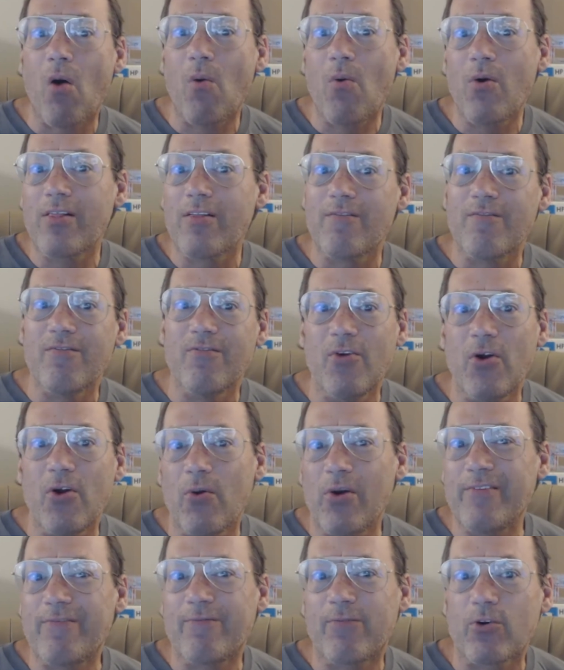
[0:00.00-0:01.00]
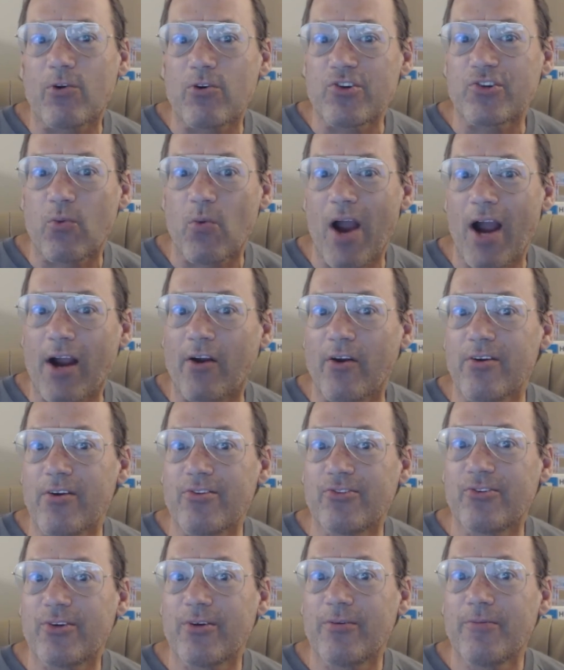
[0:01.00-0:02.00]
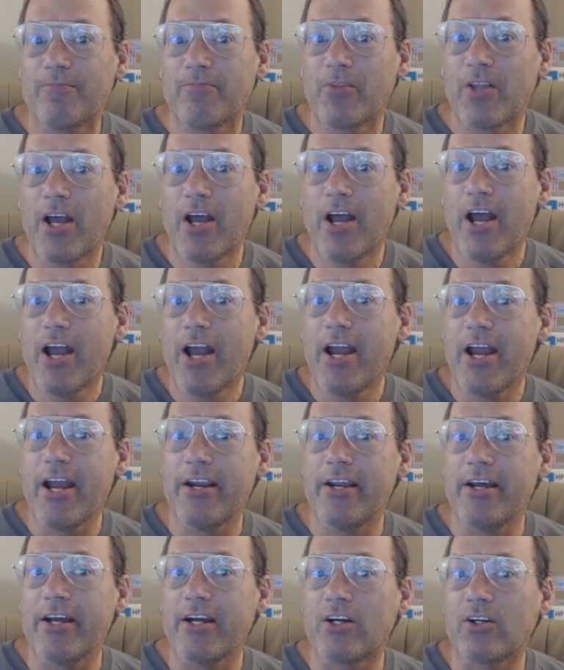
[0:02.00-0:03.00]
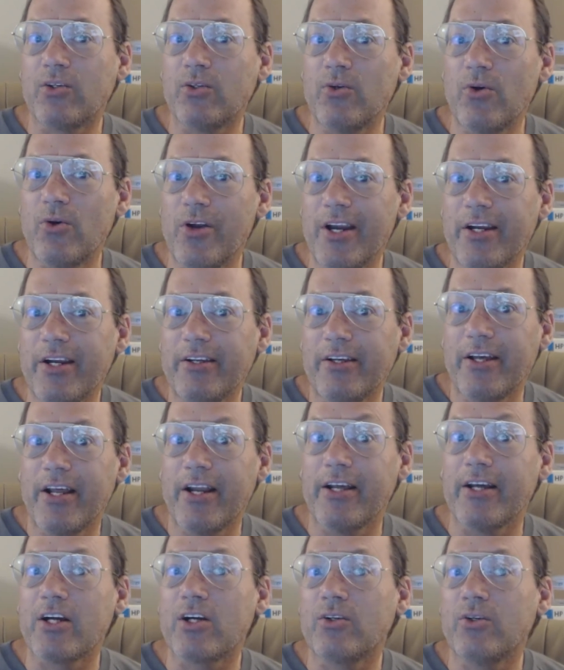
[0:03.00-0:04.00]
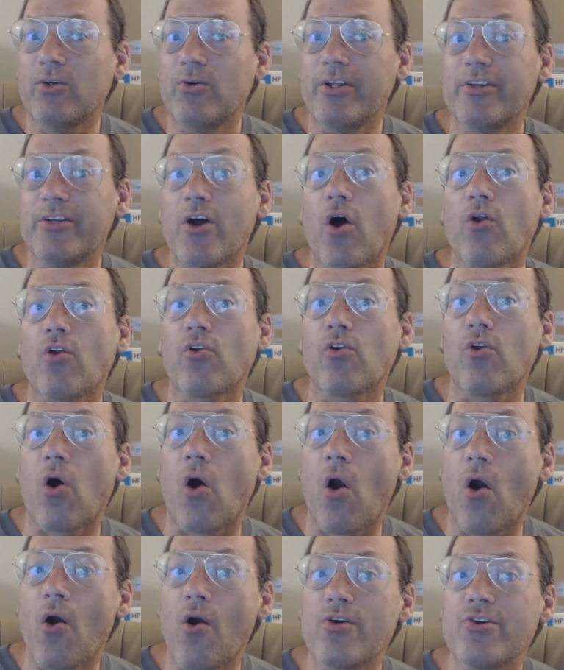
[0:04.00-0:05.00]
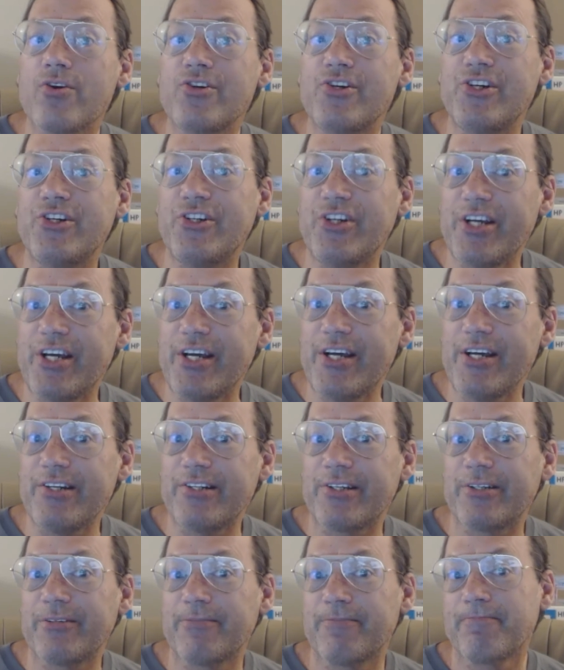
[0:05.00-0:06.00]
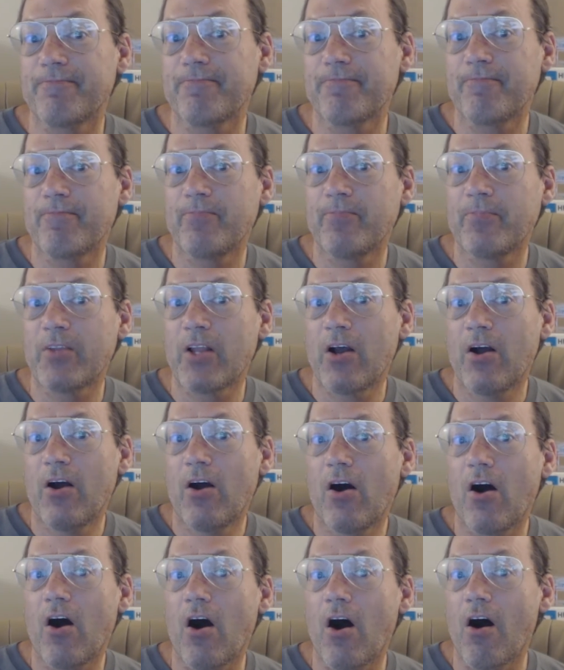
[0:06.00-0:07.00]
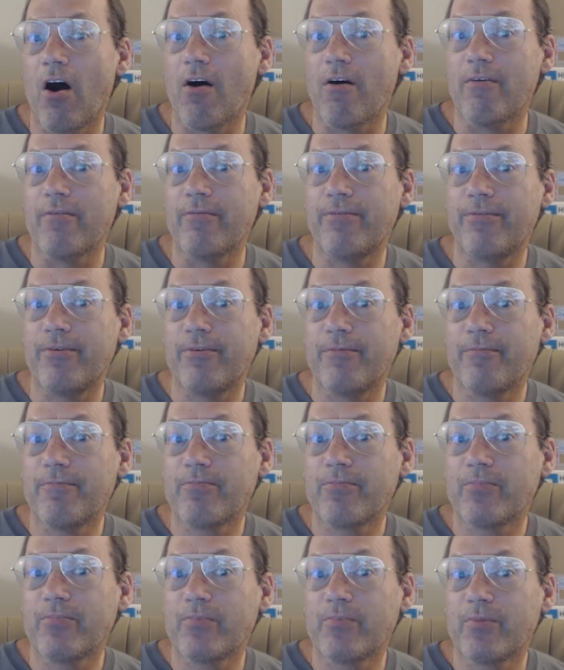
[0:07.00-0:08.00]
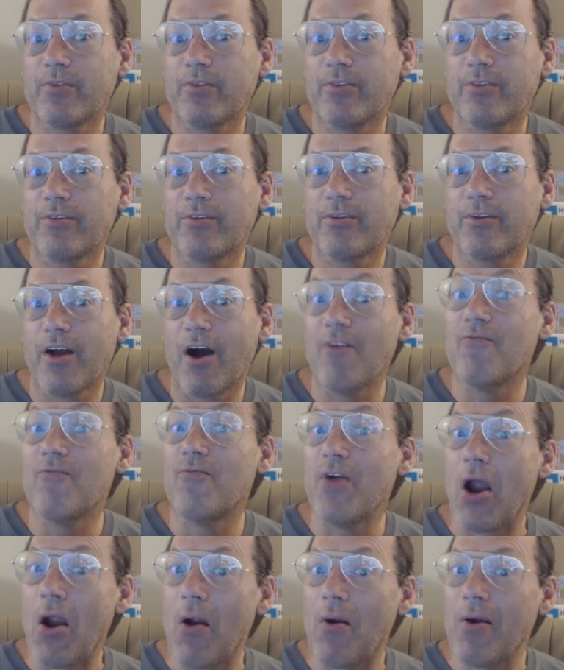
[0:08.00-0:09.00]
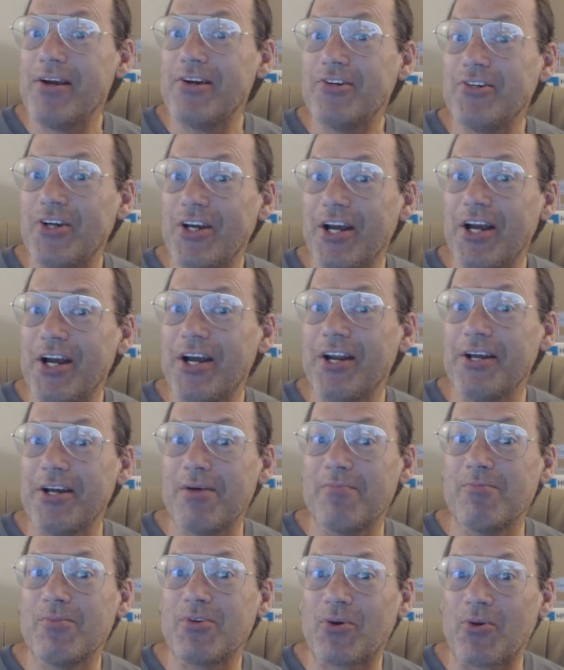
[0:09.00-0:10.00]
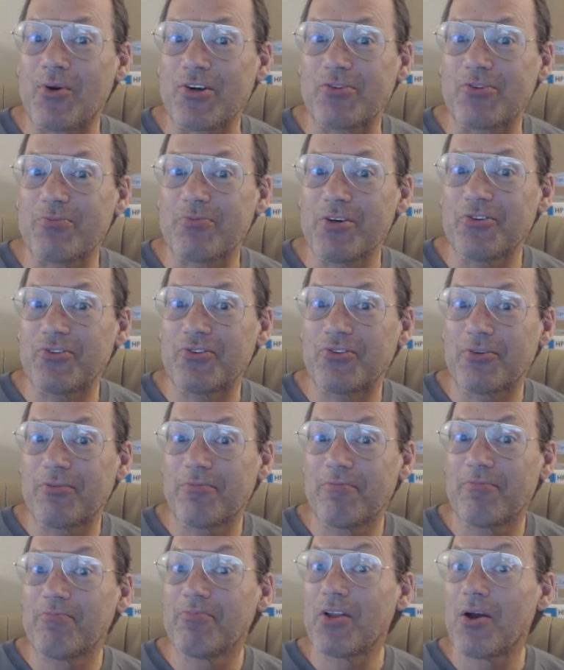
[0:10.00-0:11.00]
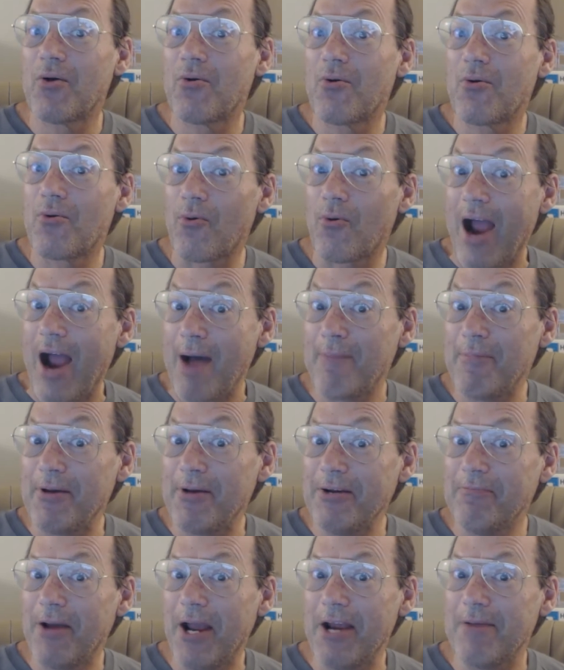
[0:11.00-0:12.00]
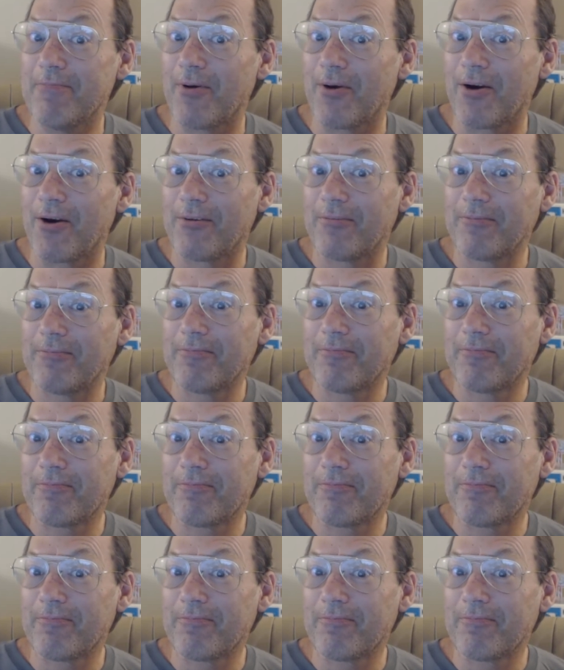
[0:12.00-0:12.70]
bought one of the very first records, it included it included a large sheet of a very she and him Christmas wrapping paper.